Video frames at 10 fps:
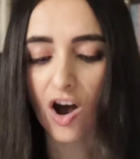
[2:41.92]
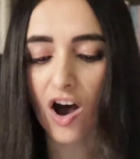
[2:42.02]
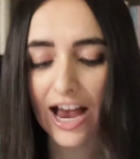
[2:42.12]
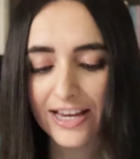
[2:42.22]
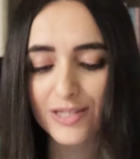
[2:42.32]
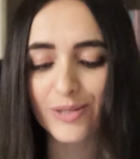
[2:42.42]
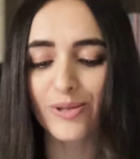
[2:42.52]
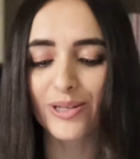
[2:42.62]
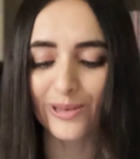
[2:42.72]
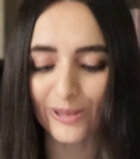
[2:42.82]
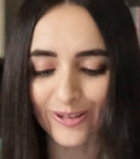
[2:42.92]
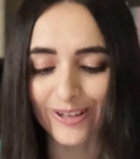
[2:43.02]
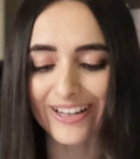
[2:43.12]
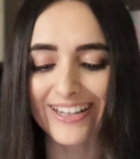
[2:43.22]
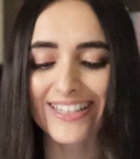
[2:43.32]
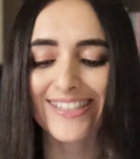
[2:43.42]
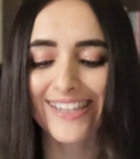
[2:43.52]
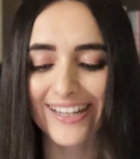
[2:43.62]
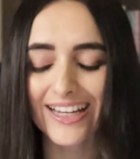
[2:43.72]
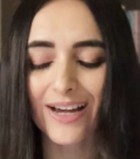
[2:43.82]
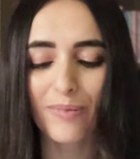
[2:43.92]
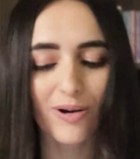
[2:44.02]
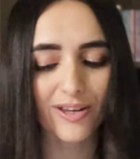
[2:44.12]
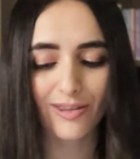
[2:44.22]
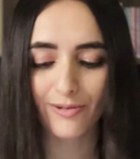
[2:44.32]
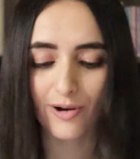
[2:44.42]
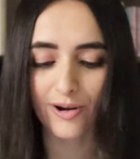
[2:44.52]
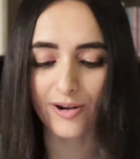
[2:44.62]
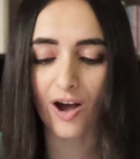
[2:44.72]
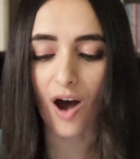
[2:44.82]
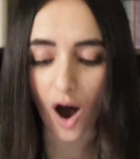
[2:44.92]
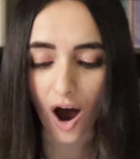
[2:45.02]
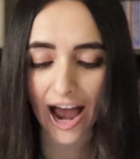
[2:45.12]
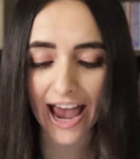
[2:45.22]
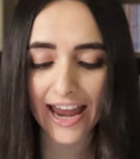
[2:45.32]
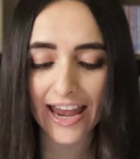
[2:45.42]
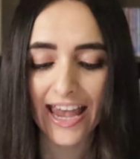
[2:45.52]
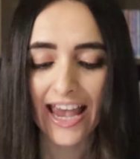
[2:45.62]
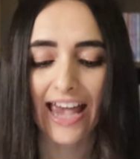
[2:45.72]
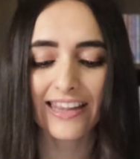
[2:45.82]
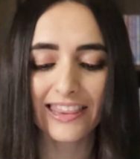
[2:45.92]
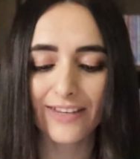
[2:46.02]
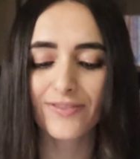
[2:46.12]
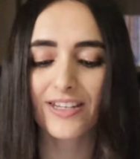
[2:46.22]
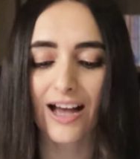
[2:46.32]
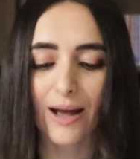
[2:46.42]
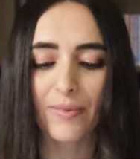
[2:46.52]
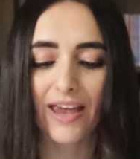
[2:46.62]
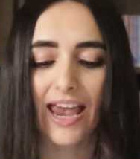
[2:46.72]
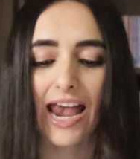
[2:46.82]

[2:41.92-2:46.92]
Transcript: I saw the Lord sitting upon a throne, high and lifted up,